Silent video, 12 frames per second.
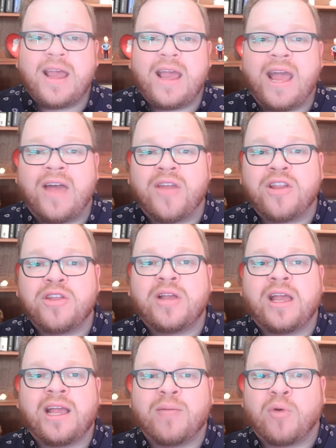And then you
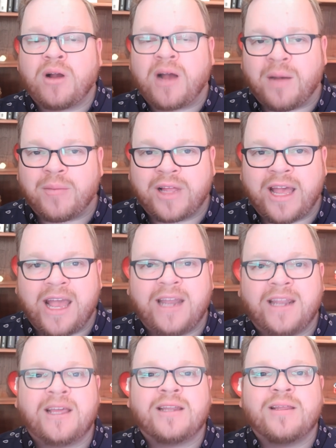can get more
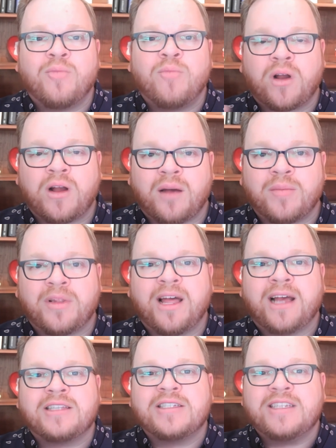complicated, more
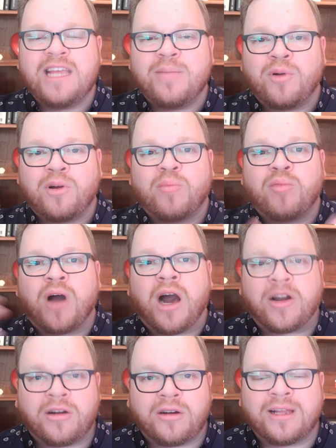complex, deeper,
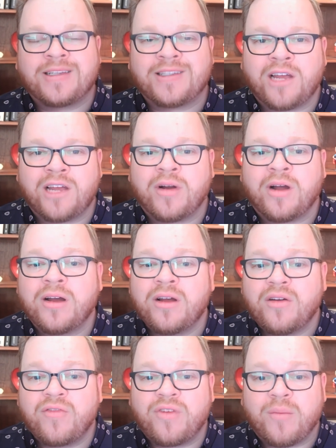broader, etc.
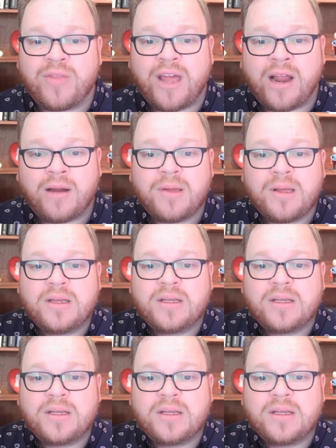from there.